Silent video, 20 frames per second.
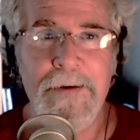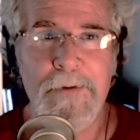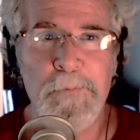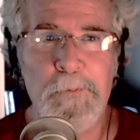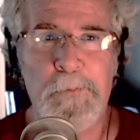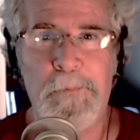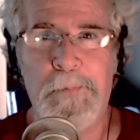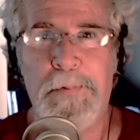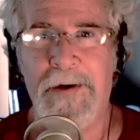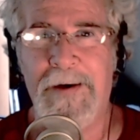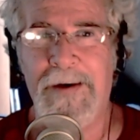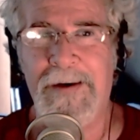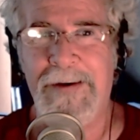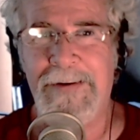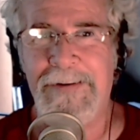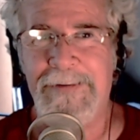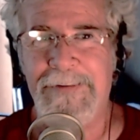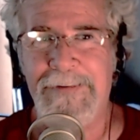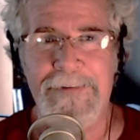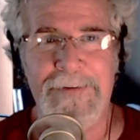
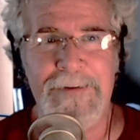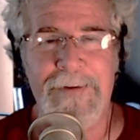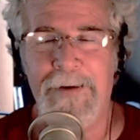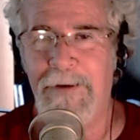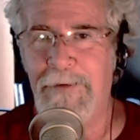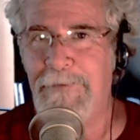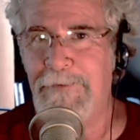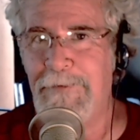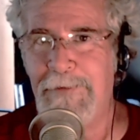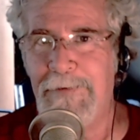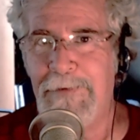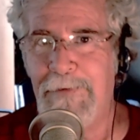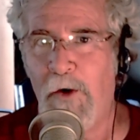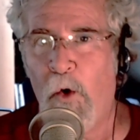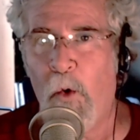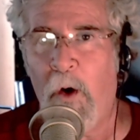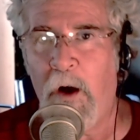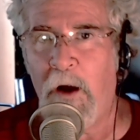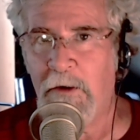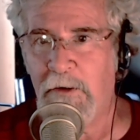but
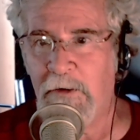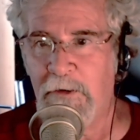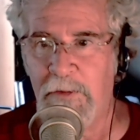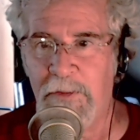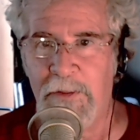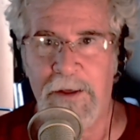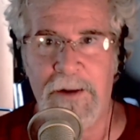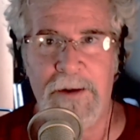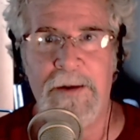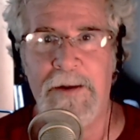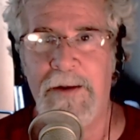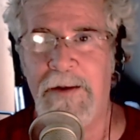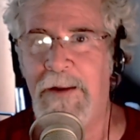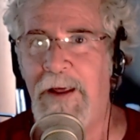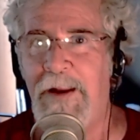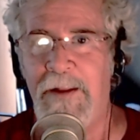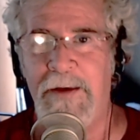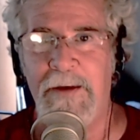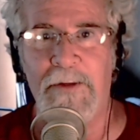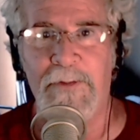no harder than
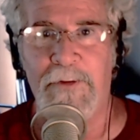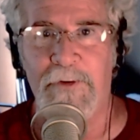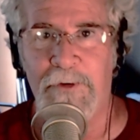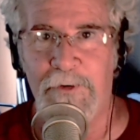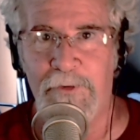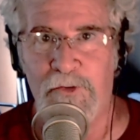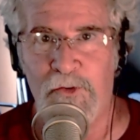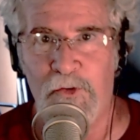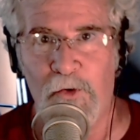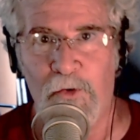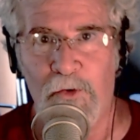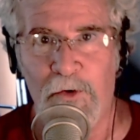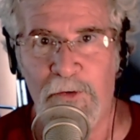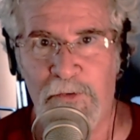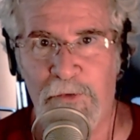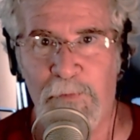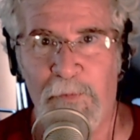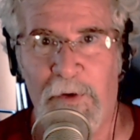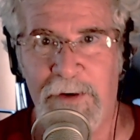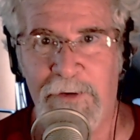any other
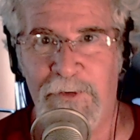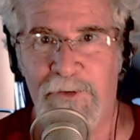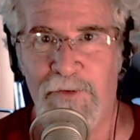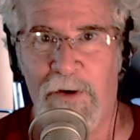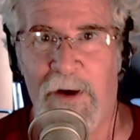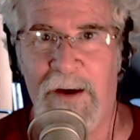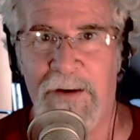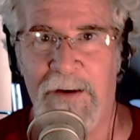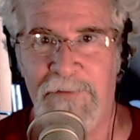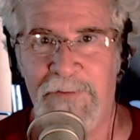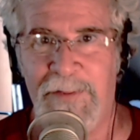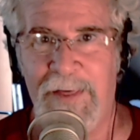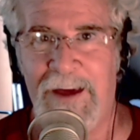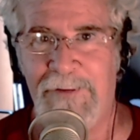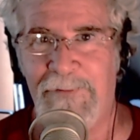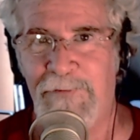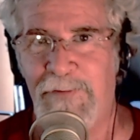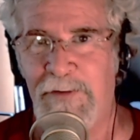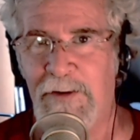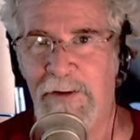tourist might drive that
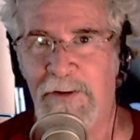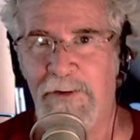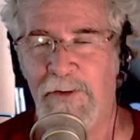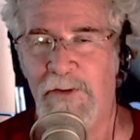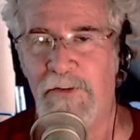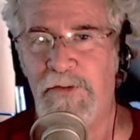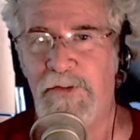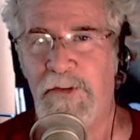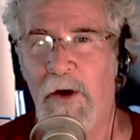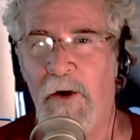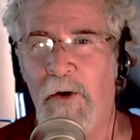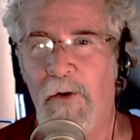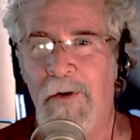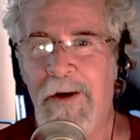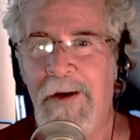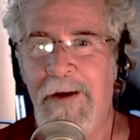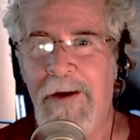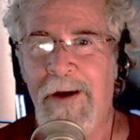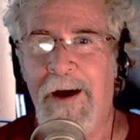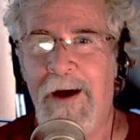vehicle. So
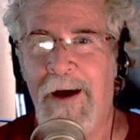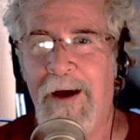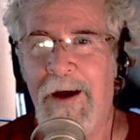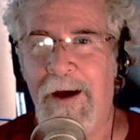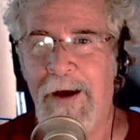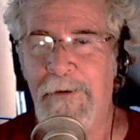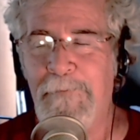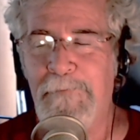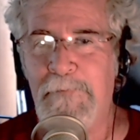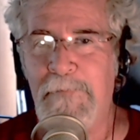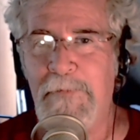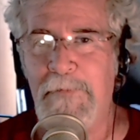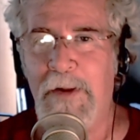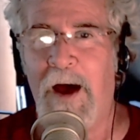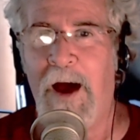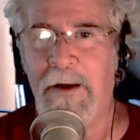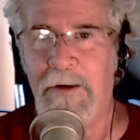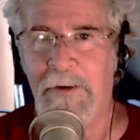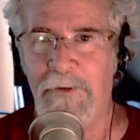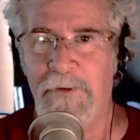I'm
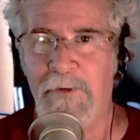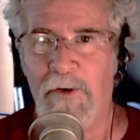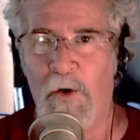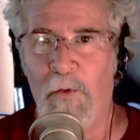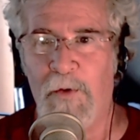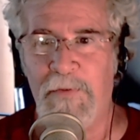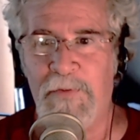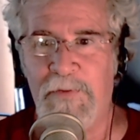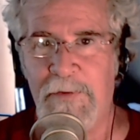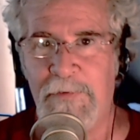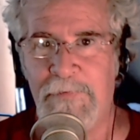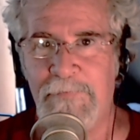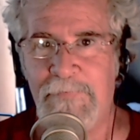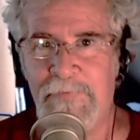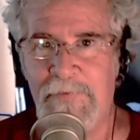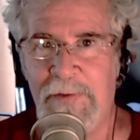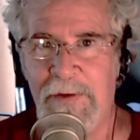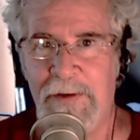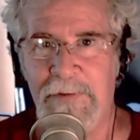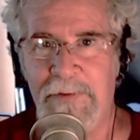not going to go with the
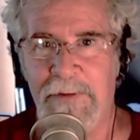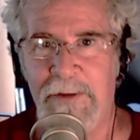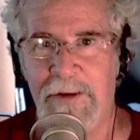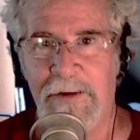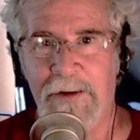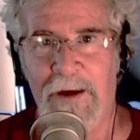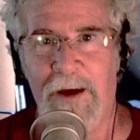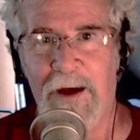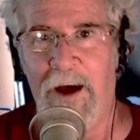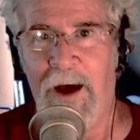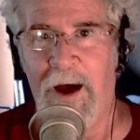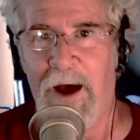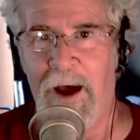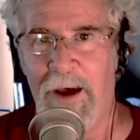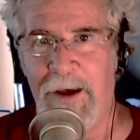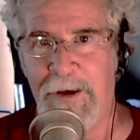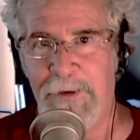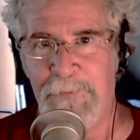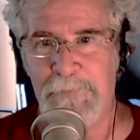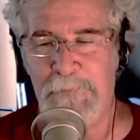thing that
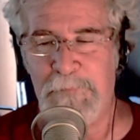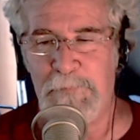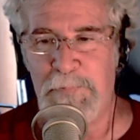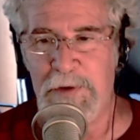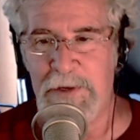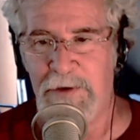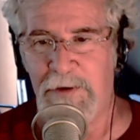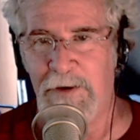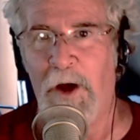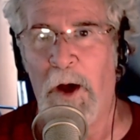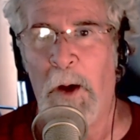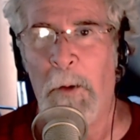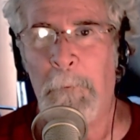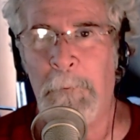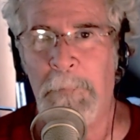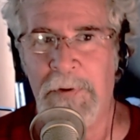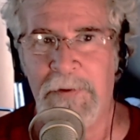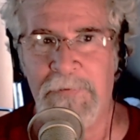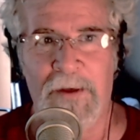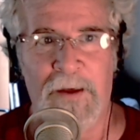I beat it
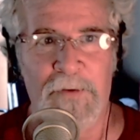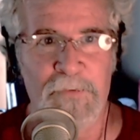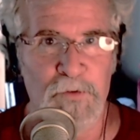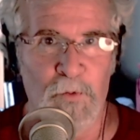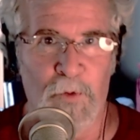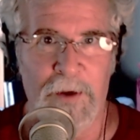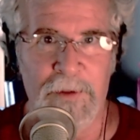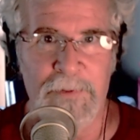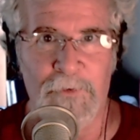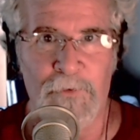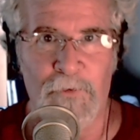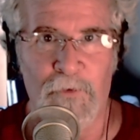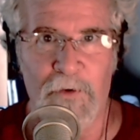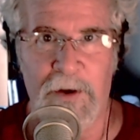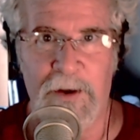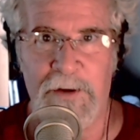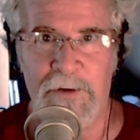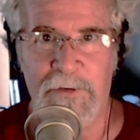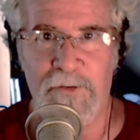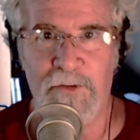up, and that's why the
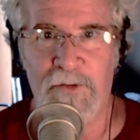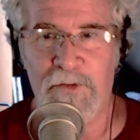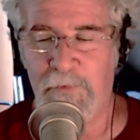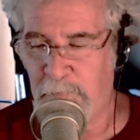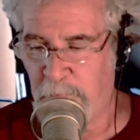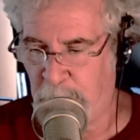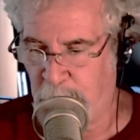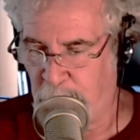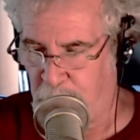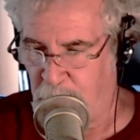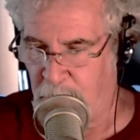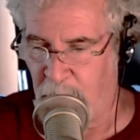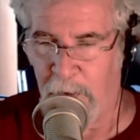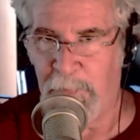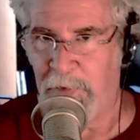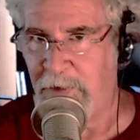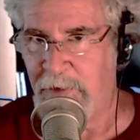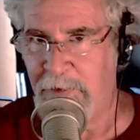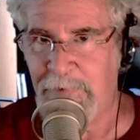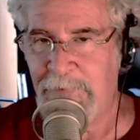range
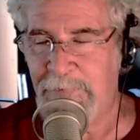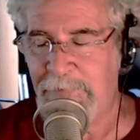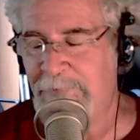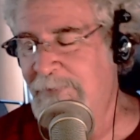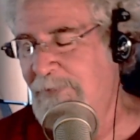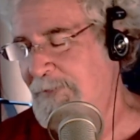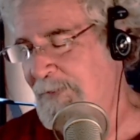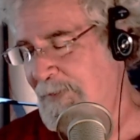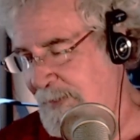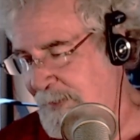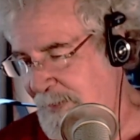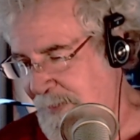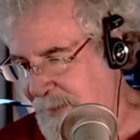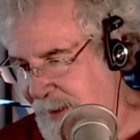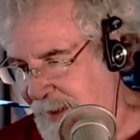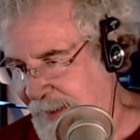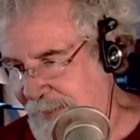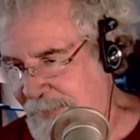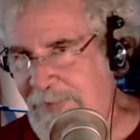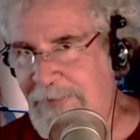plummeted.
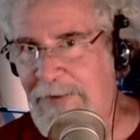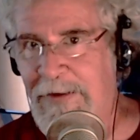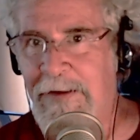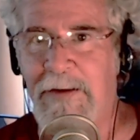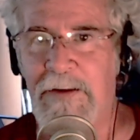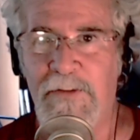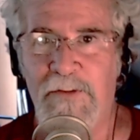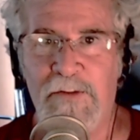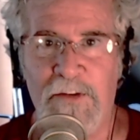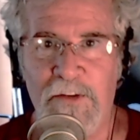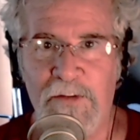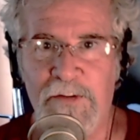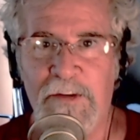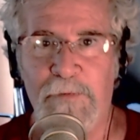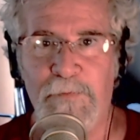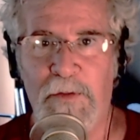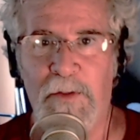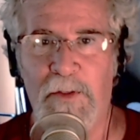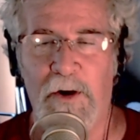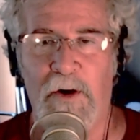I think it's just
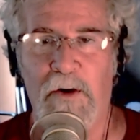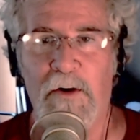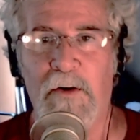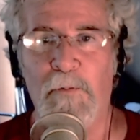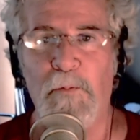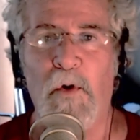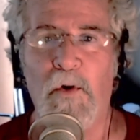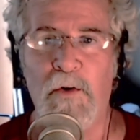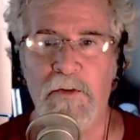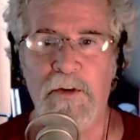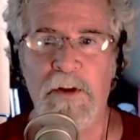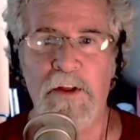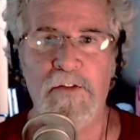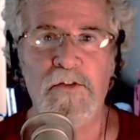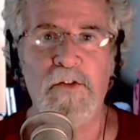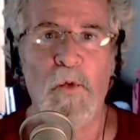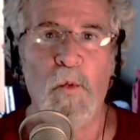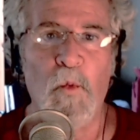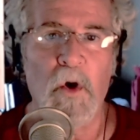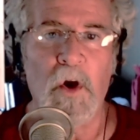something that Arcimoto needs
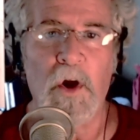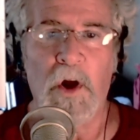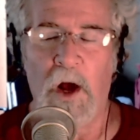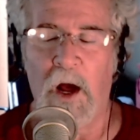to work